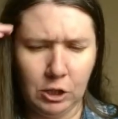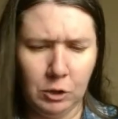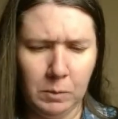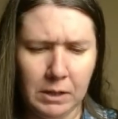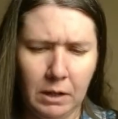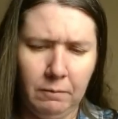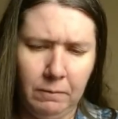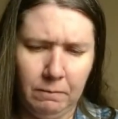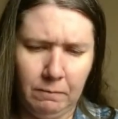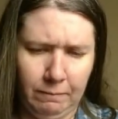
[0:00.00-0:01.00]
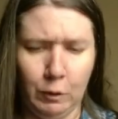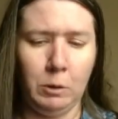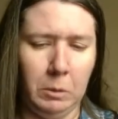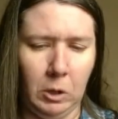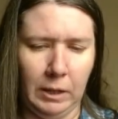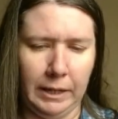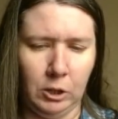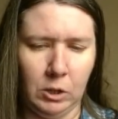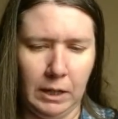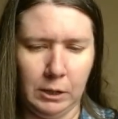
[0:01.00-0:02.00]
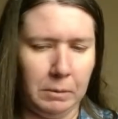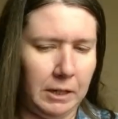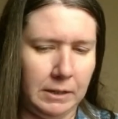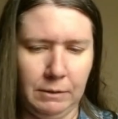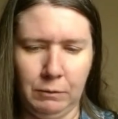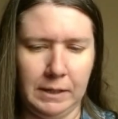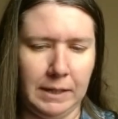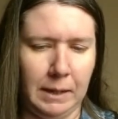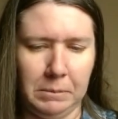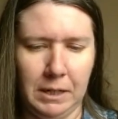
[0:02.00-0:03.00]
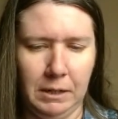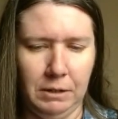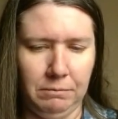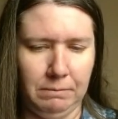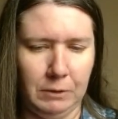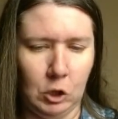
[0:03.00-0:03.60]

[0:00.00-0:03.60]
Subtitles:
she was nonverbal, like expressive, receptive.